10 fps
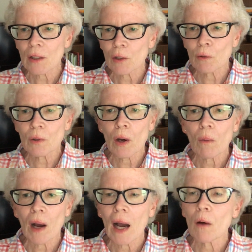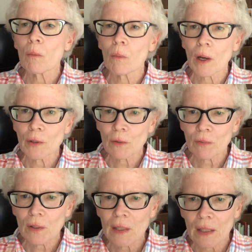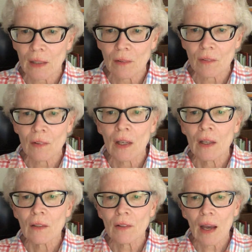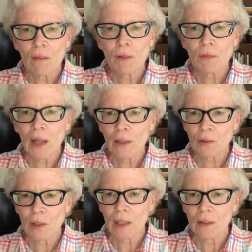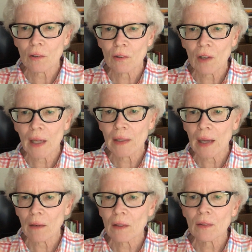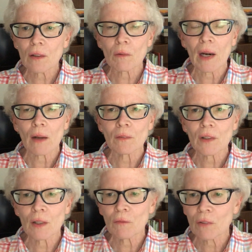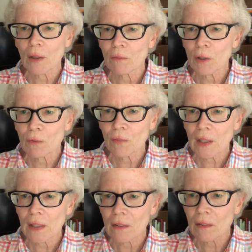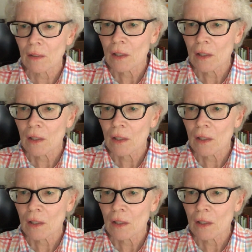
you know how wonderful it is to have a flashlight to shine down at the ground in front of your feet